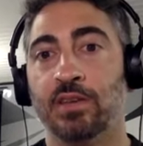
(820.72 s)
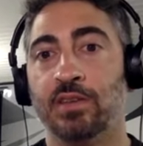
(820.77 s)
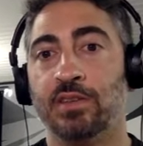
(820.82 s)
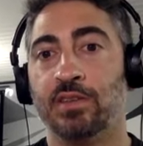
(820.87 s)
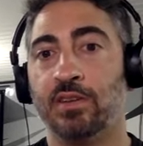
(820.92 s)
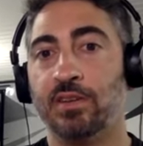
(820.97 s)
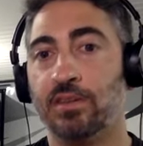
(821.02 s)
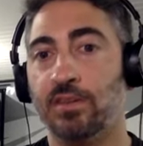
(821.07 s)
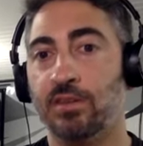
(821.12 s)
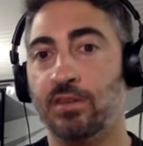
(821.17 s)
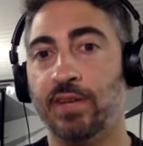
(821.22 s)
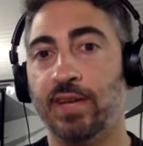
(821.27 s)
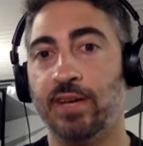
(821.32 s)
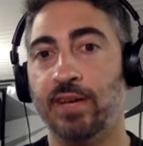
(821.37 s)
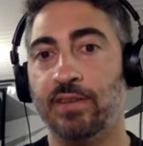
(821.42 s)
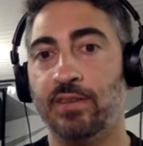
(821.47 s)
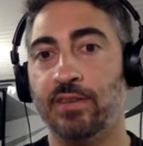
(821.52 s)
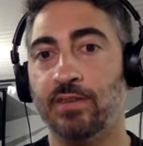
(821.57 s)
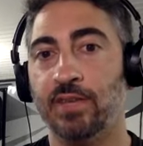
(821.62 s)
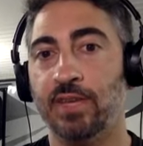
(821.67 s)
start going
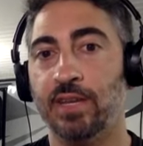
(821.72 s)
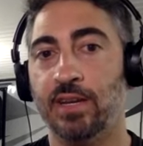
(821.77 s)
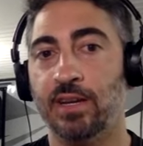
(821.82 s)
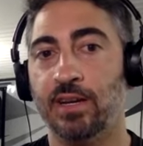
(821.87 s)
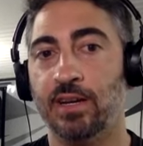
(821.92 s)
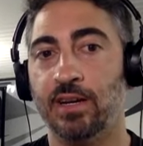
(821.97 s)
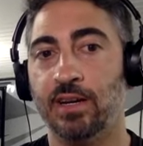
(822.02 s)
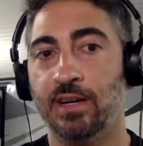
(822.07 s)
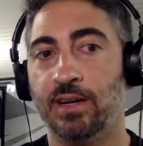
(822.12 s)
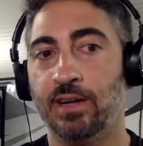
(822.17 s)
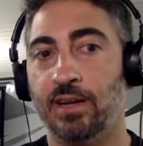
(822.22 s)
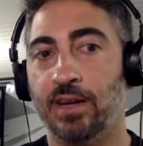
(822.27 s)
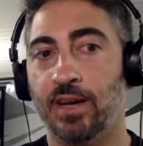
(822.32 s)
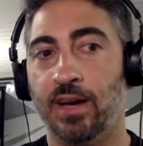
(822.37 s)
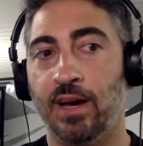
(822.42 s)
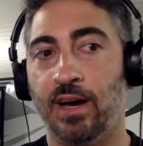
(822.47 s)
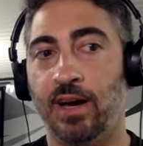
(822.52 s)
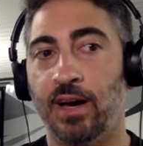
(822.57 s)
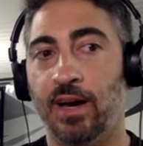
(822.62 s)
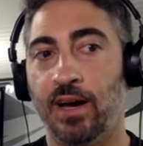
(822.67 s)
down through there.
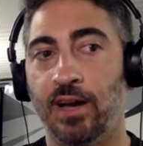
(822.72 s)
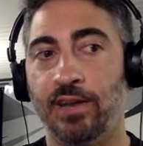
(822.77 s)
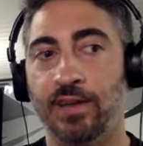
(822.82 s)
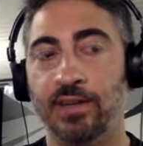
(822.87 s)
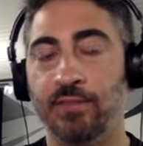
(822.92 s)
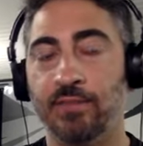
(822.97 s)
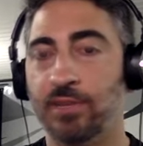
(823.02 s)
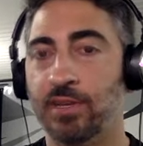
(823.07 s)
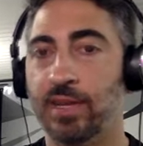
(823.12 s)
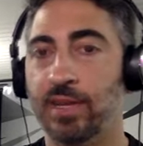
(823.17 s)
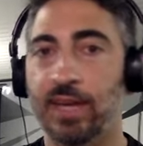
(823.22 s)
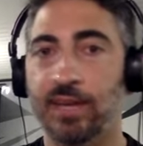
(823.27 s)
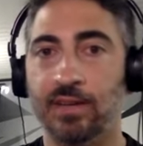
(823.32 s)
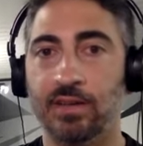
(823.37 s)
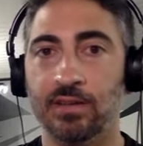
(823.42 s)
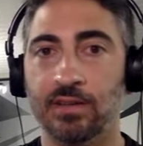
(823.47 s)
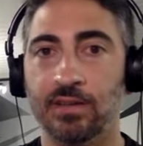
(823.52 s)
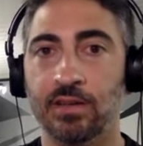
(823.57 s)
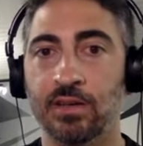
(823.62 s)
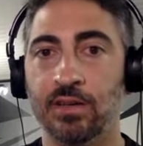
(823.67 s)
Didn't really have
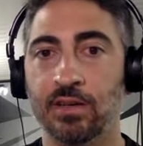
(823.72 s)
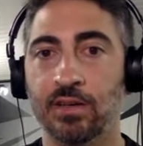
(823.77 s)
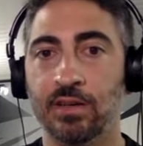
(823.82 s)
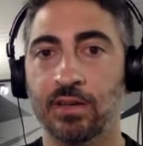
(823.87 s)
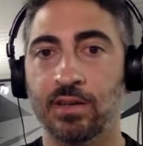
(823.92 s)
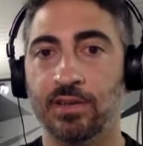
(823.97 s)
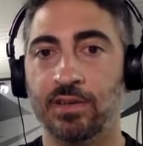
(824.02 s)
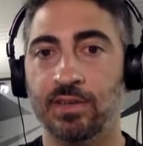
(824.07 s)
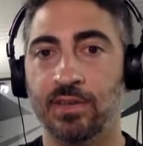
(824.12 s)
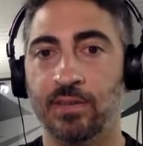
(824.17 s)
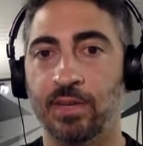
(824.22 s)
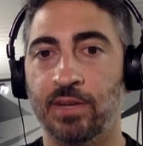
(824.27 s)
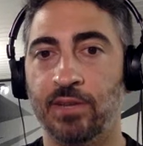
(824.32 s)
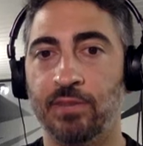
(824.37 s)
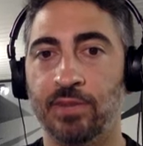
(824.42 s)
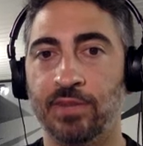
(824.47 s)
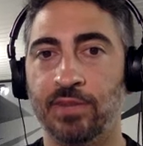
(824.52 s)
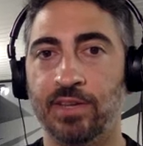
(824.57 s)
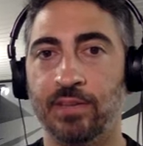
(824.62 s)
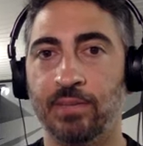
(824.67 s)
to look because, it
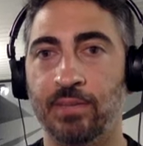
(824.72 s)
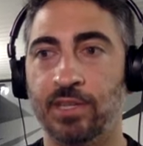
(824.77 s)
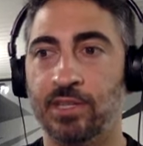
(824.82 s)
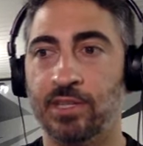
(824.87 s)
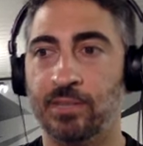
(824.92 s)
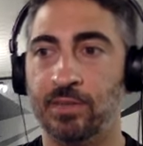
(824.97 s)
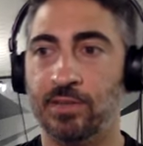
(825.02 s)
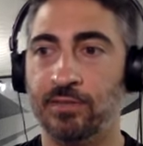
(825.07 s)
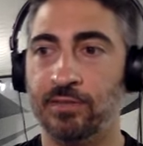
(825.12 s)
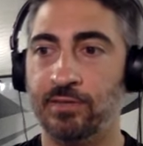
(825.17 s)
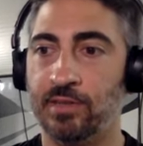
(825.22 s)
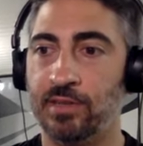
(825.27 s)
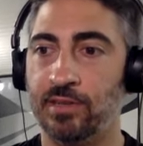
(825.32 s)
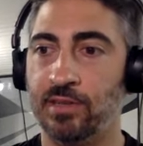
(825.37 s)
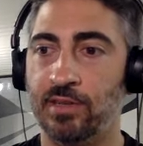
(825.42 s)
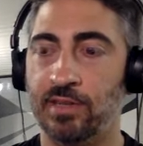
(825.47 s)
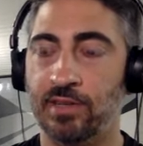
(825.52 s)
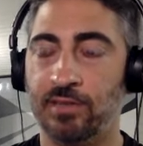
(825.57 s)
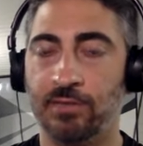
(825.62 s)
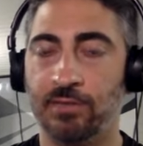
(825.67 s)
wasn't that much of
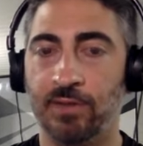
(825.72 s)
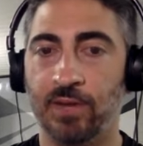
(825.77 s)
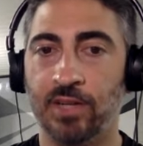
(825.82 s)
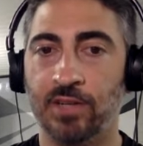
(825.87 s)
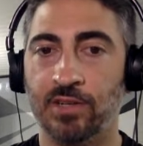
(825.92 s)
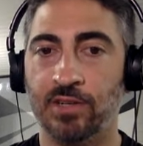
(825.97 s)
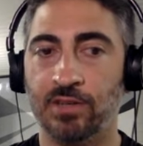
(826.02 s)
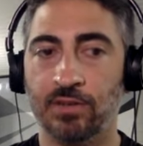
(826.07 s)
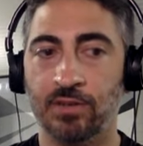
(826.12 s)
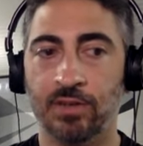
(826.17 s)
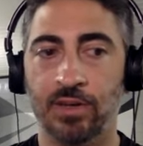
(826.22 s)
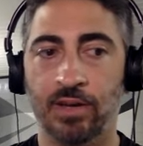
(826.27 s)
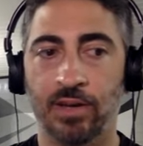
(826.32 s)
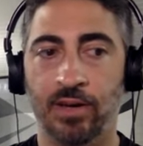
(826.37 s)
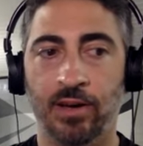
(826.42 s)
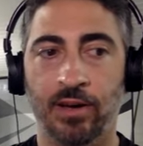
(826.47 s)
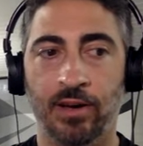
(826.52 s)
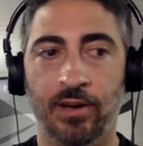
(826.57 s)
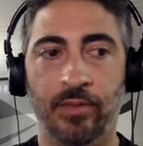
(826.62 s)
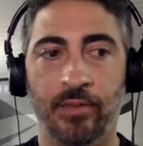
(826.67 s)
a differential.
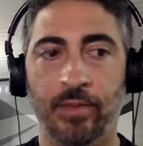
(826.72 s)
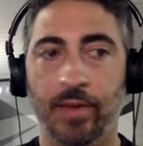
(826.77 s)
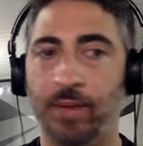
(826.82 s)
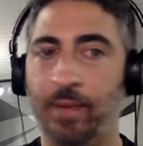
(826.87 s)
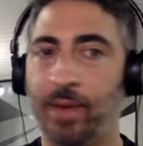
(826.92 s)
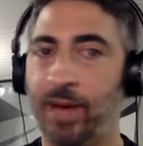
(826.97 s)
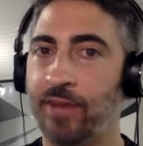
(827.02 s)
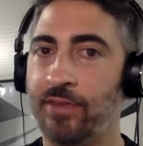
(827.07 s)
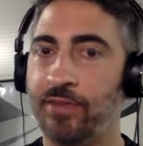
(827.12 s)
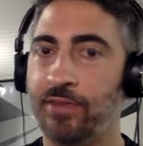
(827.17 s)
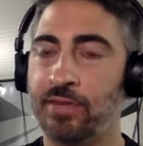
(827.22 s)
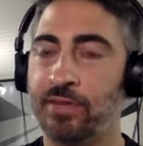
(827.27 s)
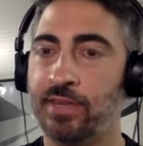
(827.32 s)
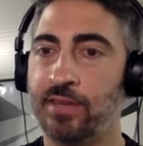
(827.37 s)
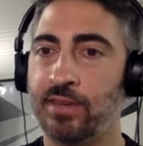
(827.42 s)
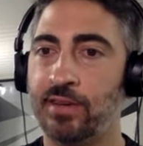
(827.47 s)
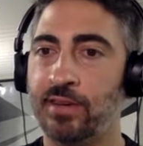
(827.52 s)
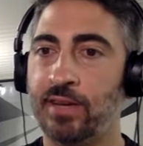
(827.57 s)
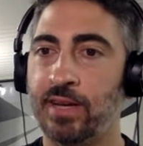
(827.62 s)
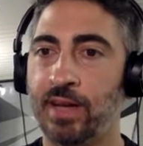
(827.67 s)
About
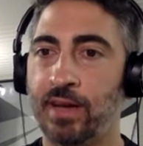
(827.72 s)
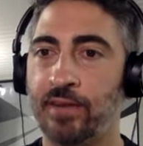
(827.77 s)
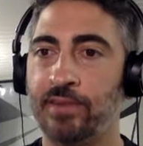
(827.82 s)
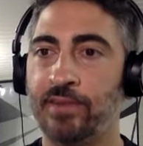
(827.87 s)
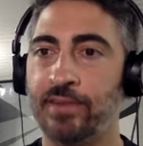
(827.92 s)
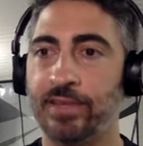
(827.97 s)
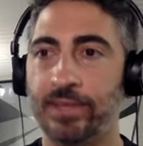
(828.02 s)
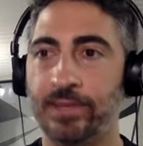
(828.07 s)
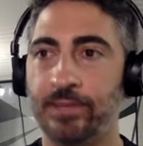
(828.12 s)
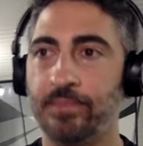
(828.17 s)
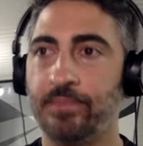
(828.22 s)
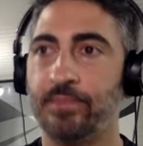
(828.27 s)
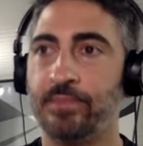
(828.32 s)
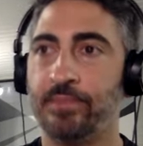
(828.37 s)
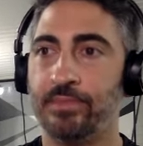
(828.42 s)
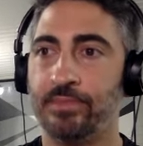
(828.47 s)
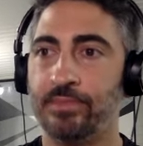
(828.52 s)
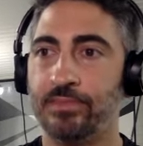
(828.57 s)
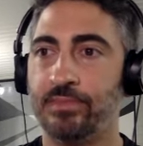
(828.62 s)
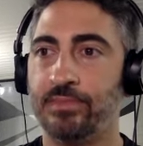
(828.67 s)
3:30, I was like,
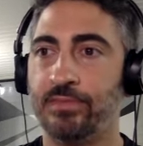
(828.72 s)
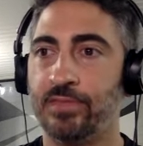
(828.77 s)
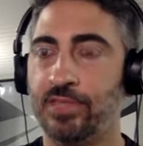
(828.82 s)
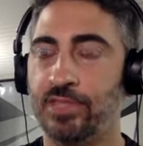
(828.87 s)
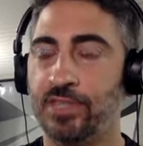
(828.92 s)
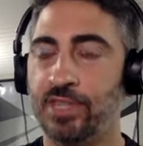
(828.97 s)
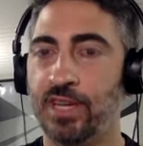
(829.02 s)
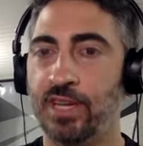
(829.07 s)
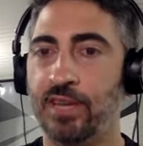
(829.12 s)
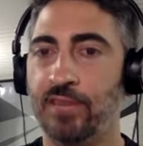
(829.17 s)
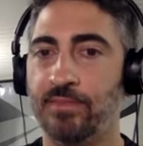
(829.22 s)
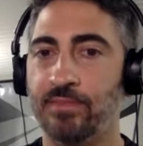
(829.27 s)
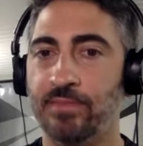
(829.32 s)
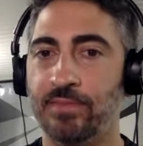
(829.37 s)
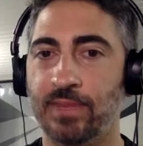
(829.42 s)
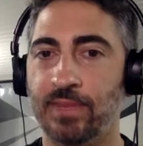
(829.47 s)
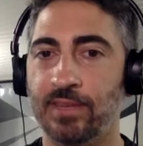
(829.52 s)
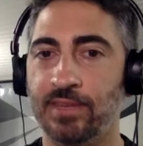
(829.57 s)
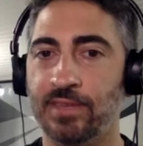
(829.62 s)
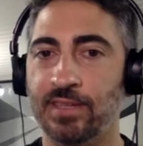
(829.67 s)
shit,
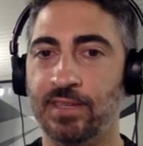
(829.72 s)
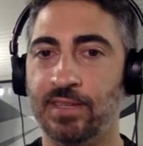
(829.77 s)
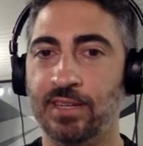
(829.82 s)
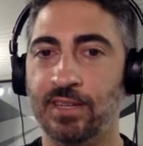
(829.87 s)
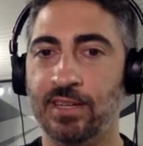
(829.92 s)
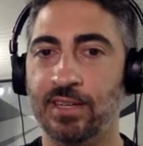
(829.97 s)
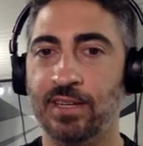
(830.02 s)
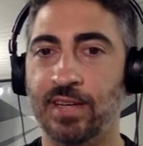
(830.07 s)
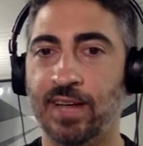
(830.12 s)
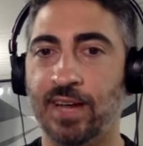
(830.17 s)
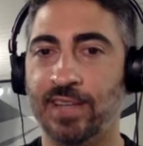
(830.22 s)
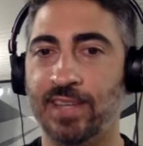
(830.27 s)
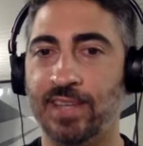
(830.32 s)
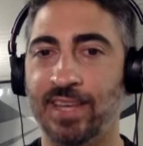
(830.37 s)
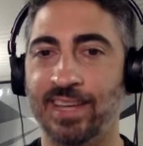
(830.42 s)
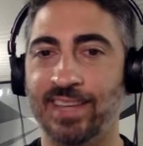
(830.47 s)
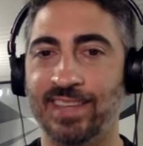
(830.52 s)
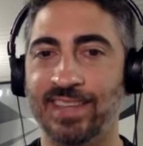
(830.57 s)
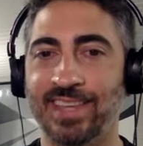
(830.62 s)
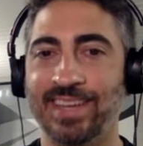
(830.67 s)
this isn't good.
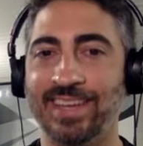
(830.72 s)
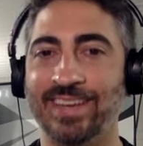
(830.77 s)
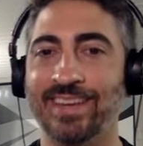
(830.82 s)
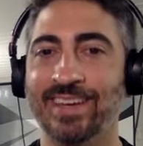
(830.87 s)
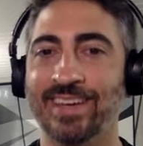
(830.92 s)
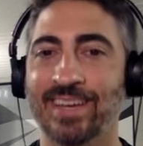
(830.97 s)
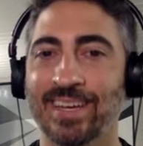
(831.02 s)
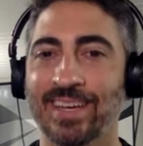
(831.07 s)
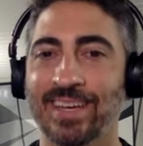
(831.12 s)
I think